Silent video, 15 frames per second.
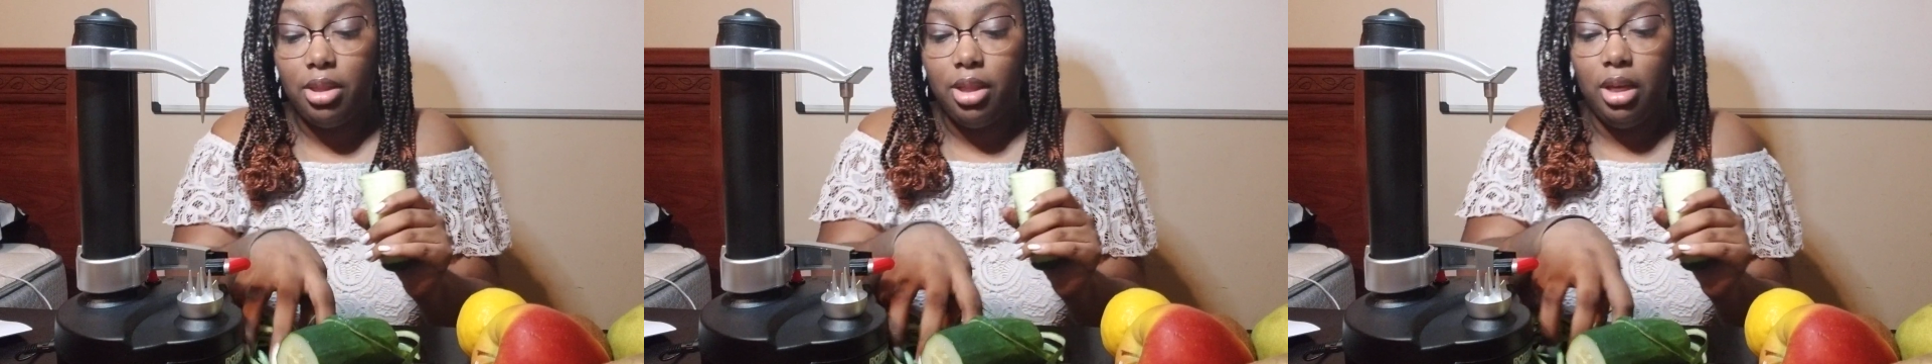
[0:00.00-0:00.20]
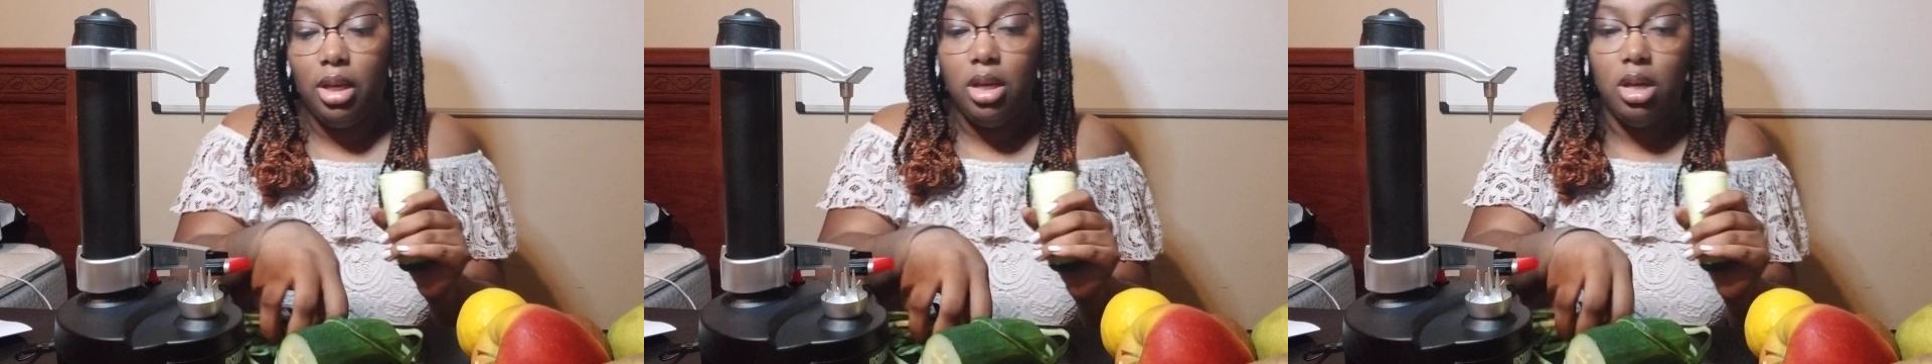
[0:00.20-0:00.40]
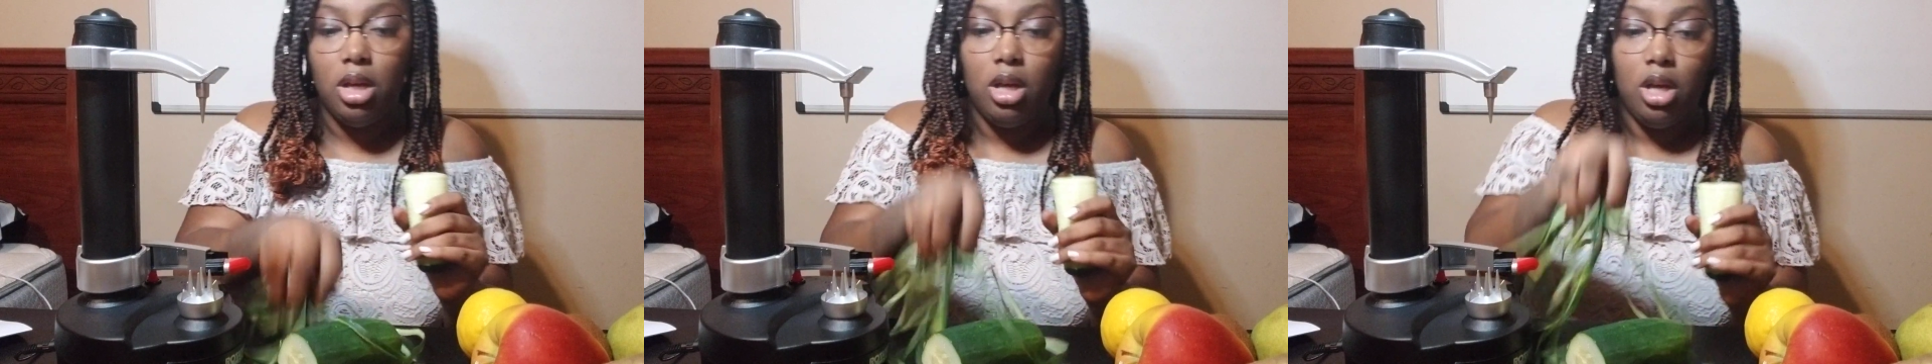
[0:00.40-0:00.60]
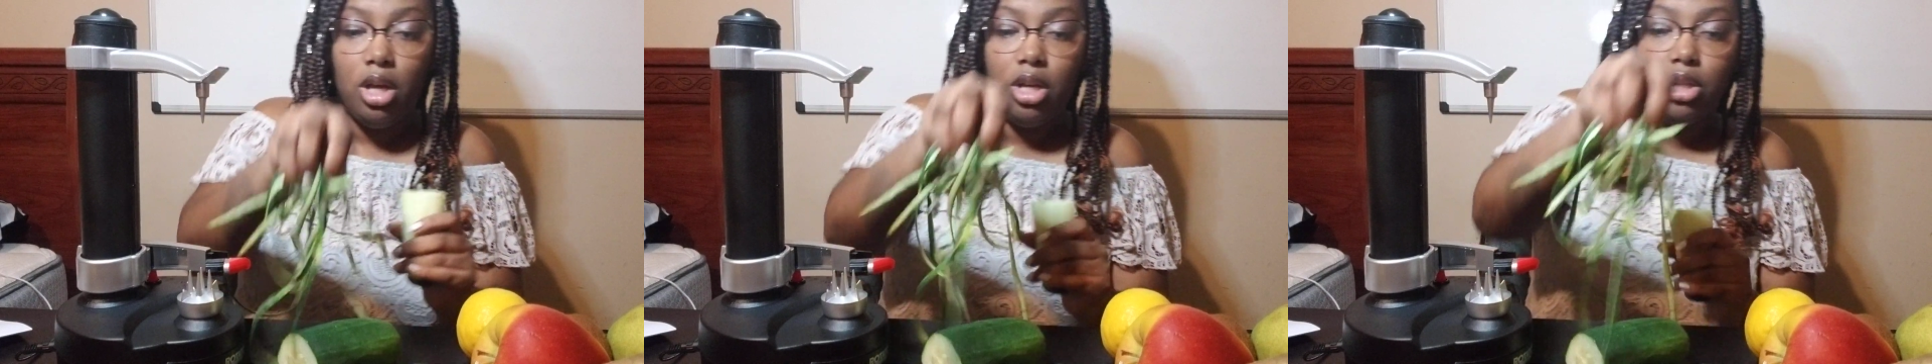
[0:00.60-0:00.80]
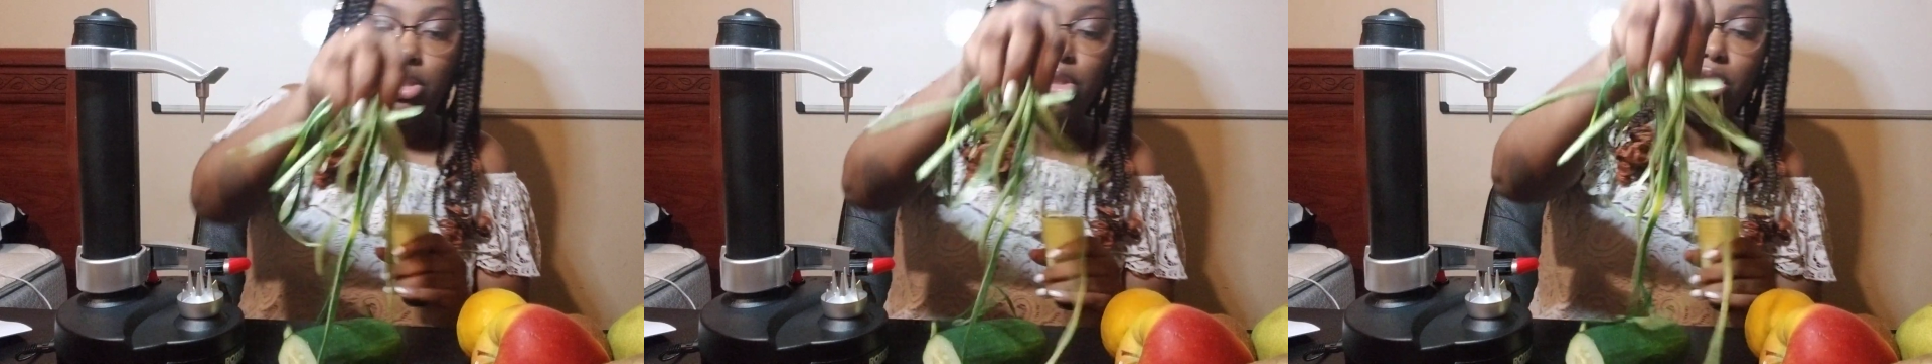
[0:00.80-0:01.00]
thing.
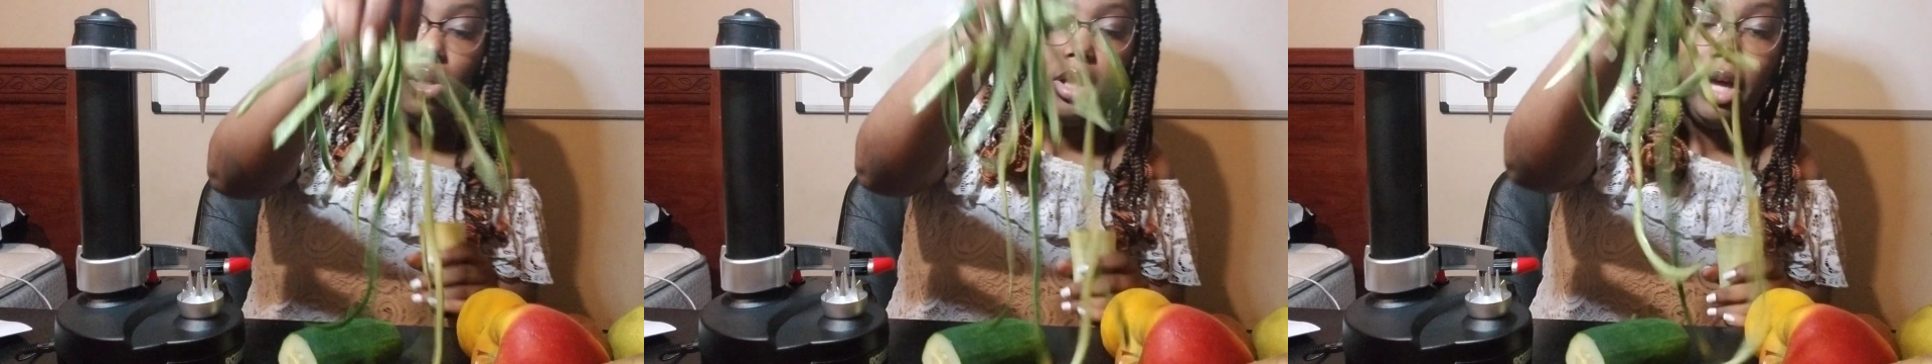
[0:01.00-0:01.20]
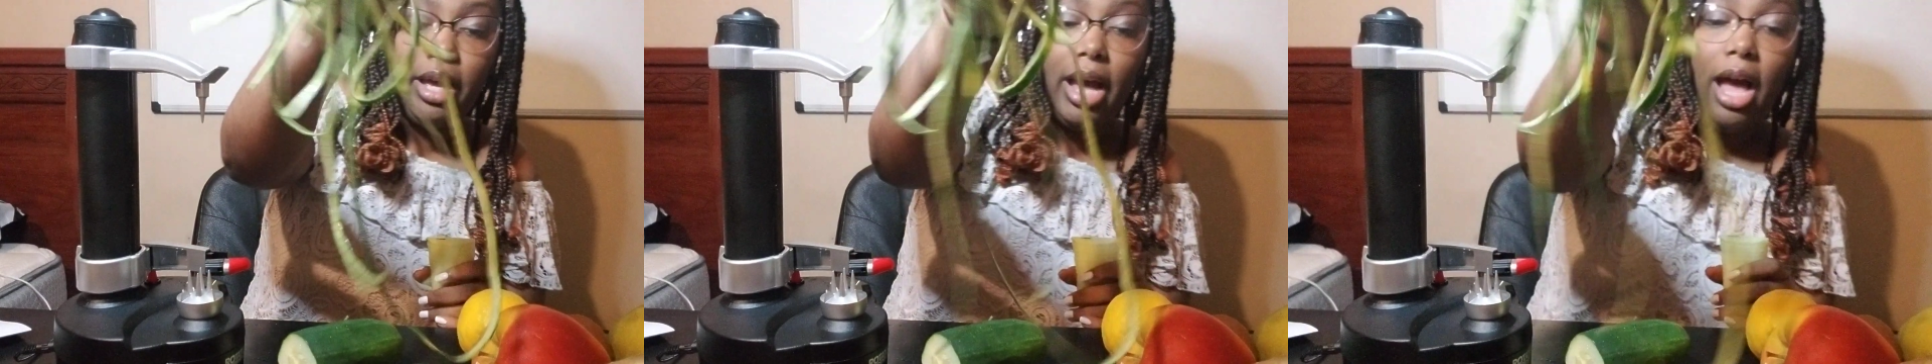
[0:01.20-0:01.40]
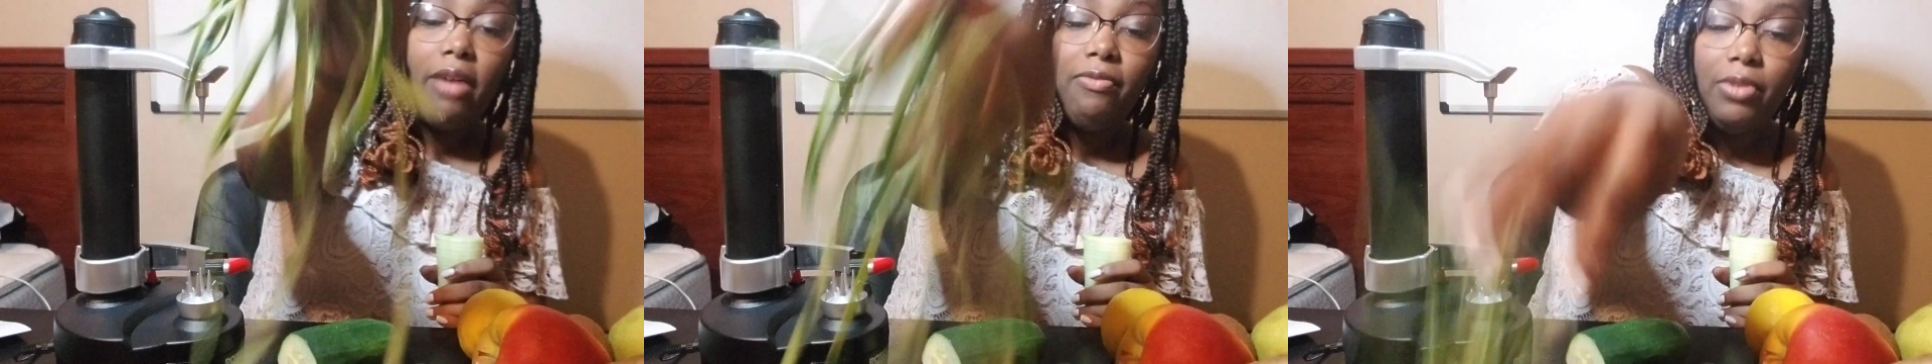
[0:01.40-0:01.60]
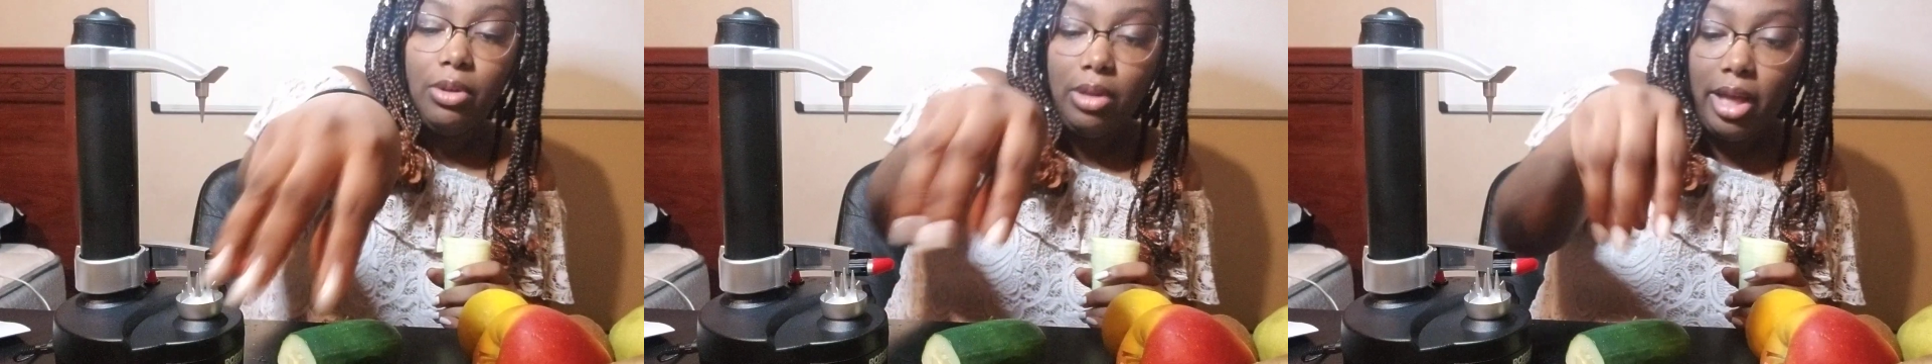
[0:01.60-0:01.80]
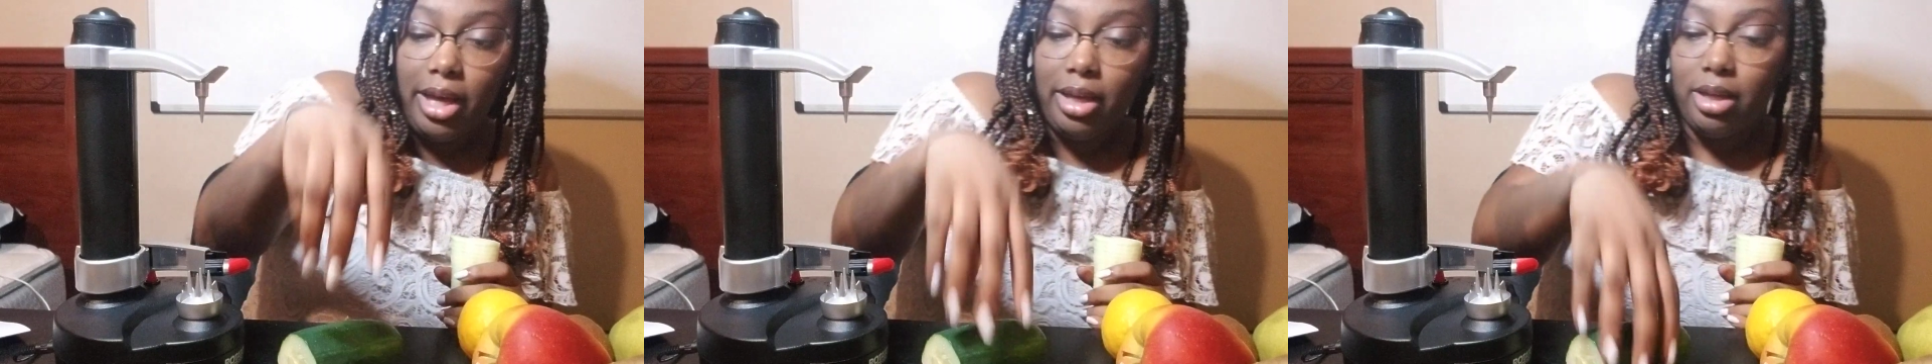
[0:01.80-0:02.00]
So like I
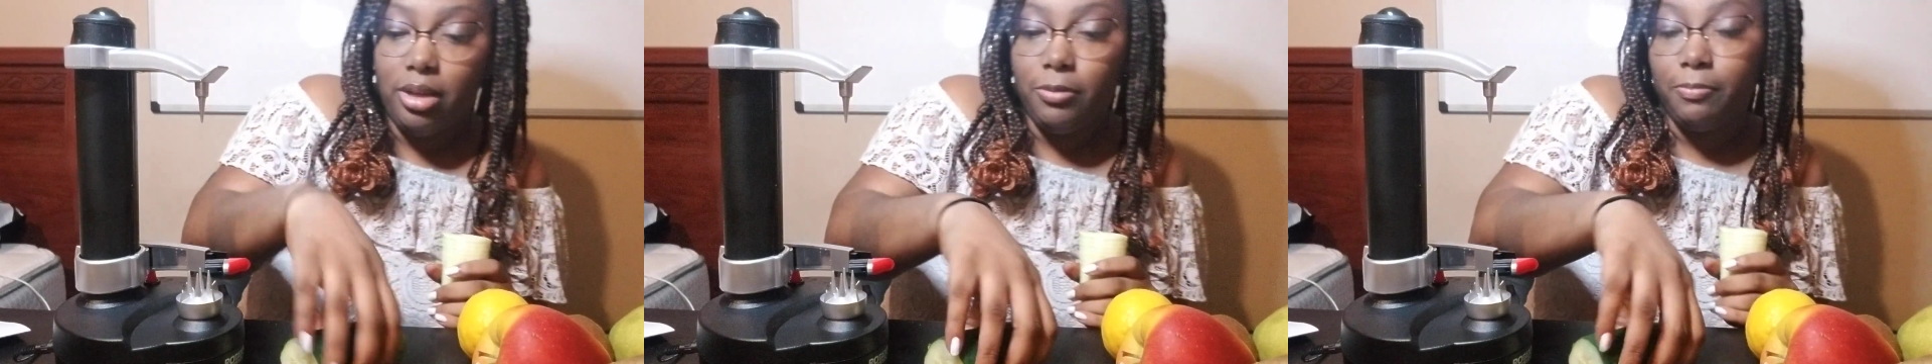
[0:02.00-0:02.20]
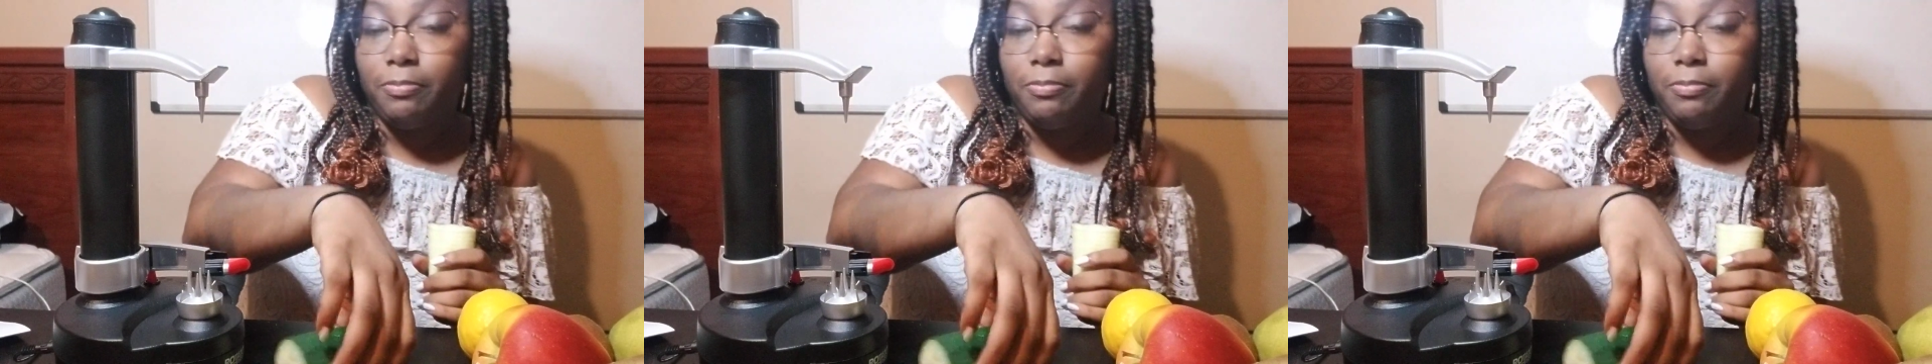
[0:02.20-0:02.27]
feel like